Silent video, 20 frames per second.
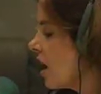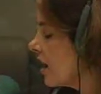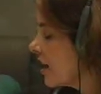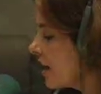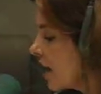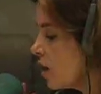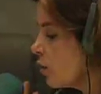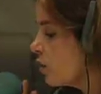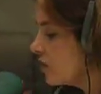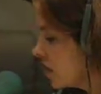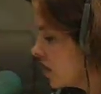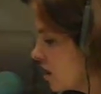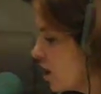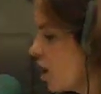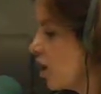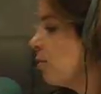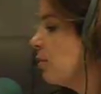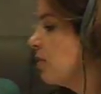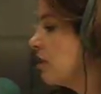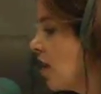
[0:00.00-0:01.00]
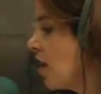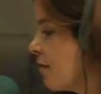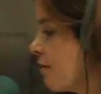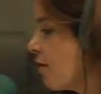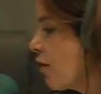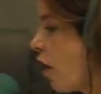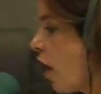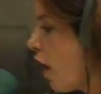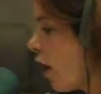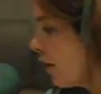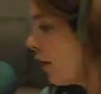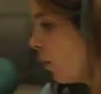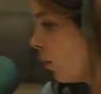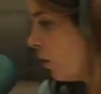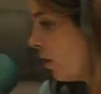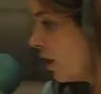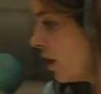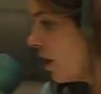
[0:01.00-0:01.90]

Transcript: Again, it was a terrible time for Hollywood.